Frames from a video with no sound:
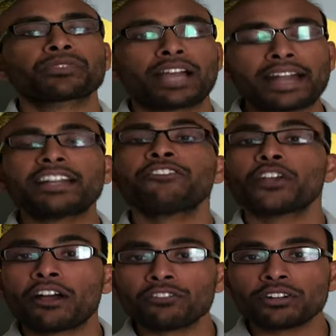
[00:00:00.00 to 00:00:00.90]
And if you
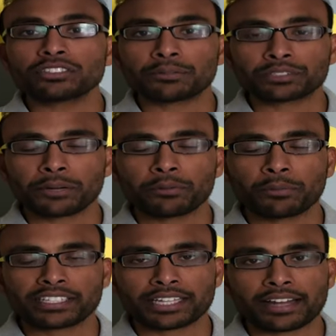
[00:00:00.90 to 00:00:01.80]
have not subscribed to
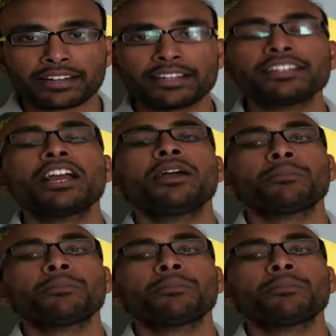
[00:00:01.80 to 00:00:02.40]
my channel yet,